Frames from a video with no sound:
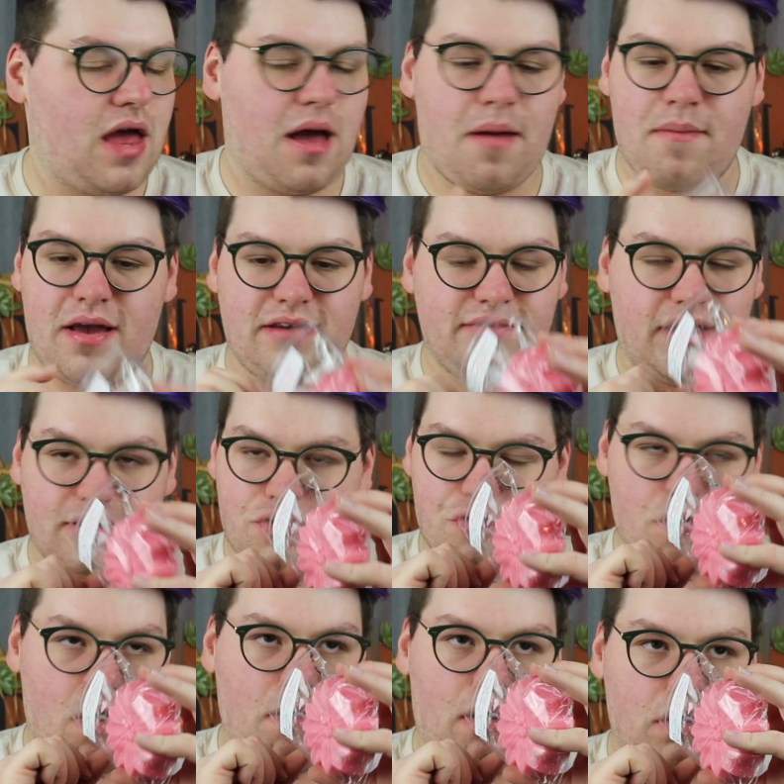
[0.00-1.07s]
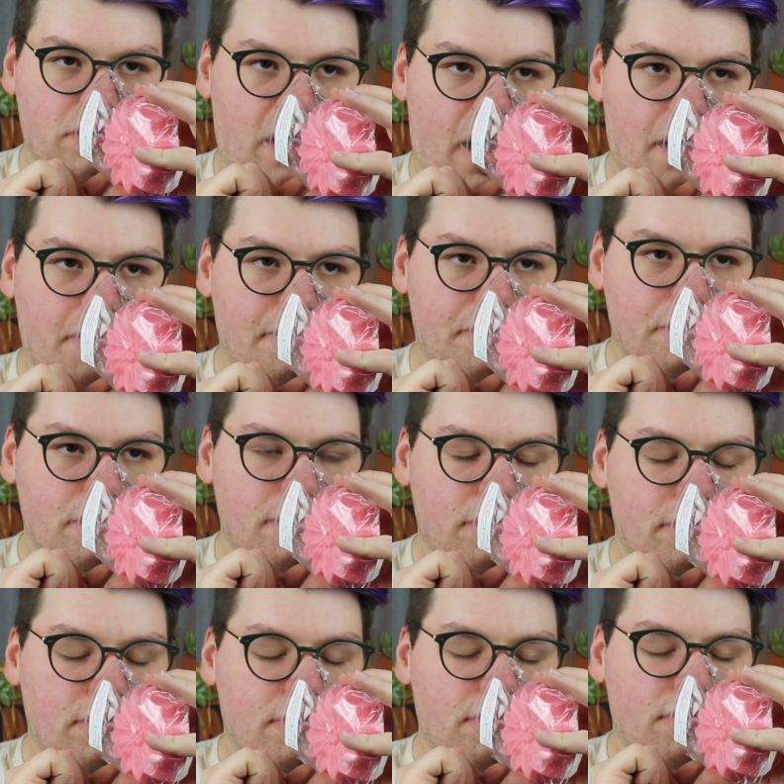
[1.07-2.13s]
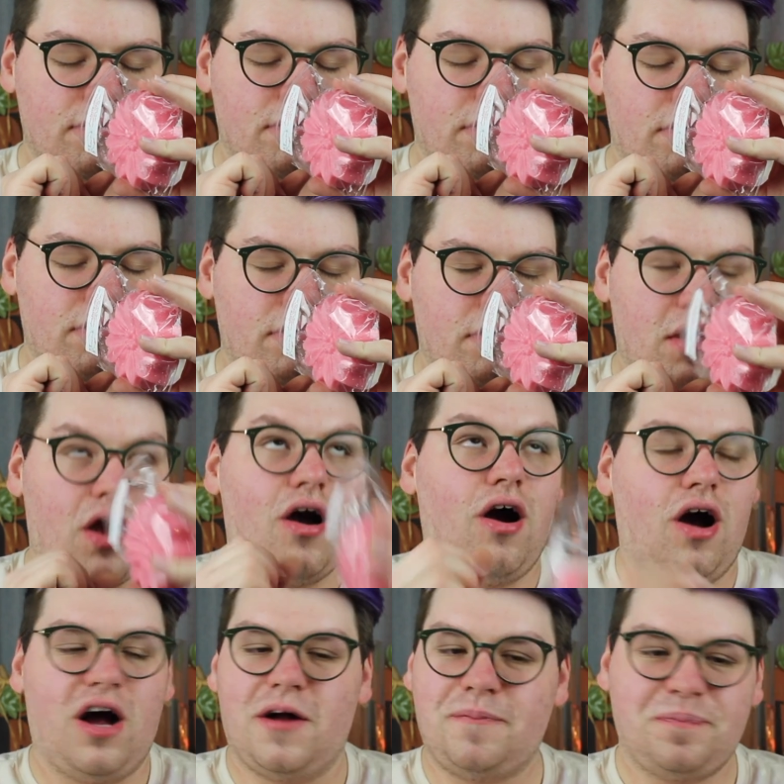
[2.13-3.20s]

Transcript: Amazing. Throw all day. Ugh.